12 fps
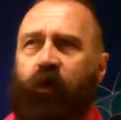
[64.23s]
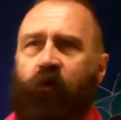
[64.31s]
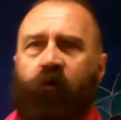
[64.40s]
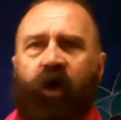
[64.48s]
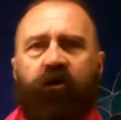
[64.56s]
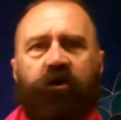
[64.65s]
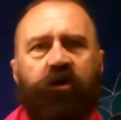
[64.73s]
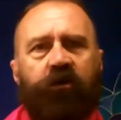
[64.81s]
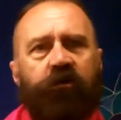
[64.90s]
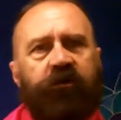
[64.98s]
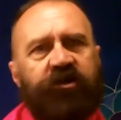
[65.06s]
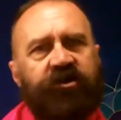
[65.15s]

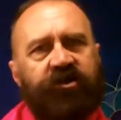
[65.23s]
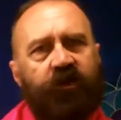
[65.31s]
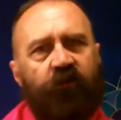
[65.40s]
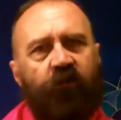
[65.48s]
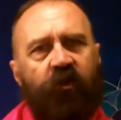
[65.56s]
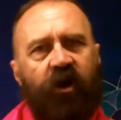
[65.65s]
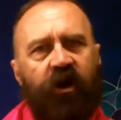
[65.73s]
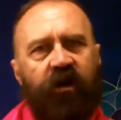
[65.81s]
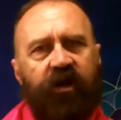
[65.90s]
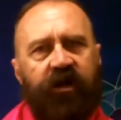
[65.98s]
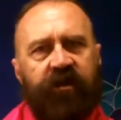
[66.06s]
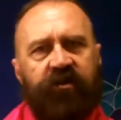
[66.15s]
welcome
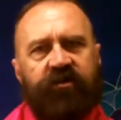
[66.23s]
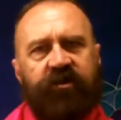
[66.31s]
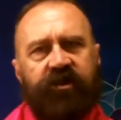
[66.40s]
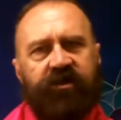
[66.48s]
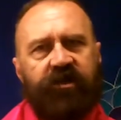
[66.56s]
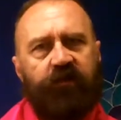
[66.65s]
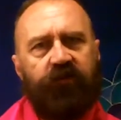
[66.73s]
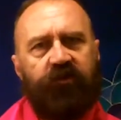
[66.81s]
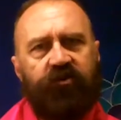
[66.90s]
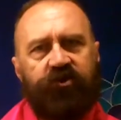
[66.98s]
someone into the temple,